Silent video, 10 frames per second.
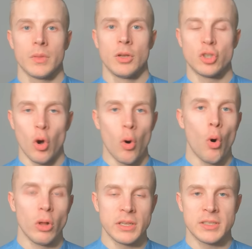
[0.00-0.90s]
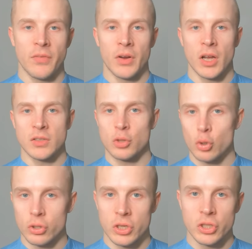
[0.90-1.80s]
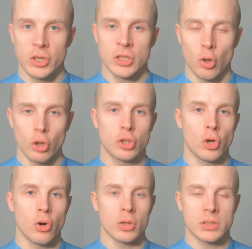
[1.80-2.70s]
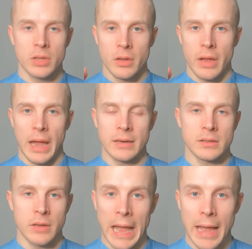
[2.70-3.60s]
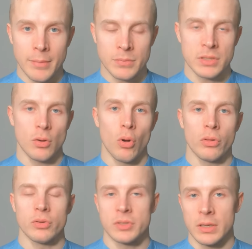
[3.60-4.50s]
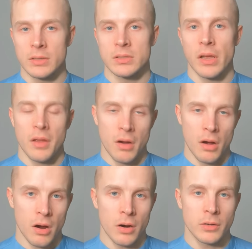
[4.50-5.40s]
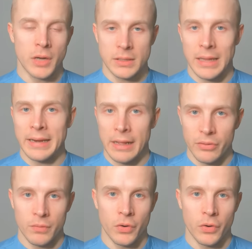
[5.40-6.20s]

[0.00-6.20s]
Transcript: So all these different kinds of sausages, hot dogs, and hams, all those things, uh, they are not that healthy for